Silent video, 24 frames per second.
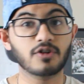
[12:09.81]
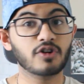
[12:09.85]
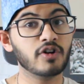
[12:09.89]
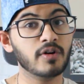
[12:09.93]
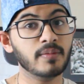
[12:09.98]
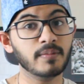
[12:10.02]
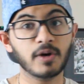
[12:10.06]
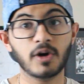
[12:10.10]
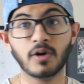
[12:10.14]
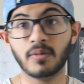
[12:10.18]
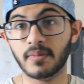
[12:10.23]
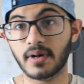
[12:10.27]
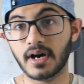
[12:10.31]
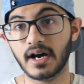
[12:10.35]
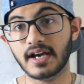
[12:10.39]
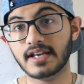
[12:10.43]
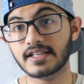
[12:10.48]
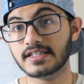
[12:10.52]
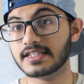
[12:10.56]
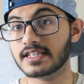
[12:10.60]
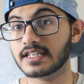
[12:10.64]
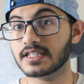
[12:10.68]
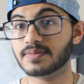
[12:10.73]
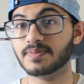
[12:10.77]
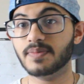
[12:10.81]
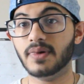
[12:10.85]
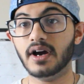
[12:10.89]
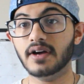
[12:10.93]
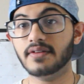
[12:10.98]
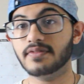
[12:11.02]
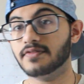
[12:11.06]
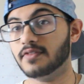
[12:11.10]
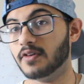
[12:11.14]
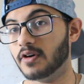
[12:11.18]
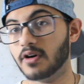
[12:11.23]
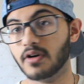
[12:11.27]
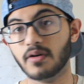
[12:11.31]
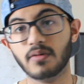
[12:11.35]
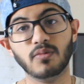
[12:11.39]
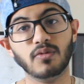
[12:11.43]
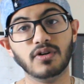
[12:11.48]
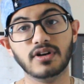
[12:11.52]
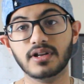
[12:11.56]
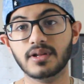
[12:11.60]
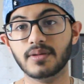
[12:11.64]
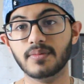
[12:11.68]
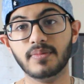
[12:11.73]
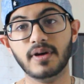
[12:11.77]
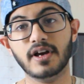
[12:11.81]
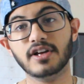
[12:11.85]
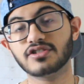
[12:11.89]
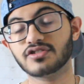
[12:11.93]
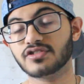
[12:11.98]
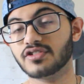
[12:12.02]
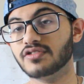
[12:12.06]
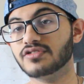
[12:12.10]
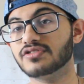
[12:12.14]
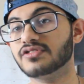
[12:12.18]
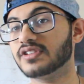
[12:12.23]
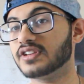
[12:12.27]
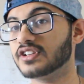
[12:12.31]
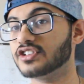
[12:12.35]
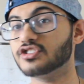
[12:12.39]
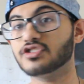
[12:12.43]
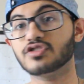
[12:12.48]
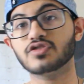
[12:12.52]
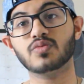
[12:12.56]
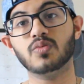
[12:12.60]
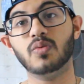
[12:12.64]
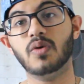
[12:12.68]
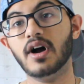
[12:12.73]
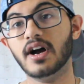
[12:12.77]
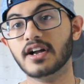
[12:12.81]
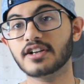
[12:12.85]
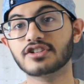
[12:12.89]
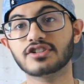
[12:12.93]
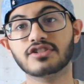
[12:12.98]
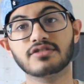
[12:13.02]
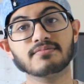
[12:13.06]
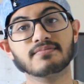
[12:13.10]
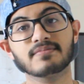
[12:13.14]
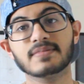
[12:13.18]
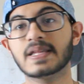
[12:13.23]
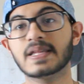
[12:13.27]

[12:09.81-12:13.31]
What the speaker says: Criminal Minds is by far one of the best shows you can just watch,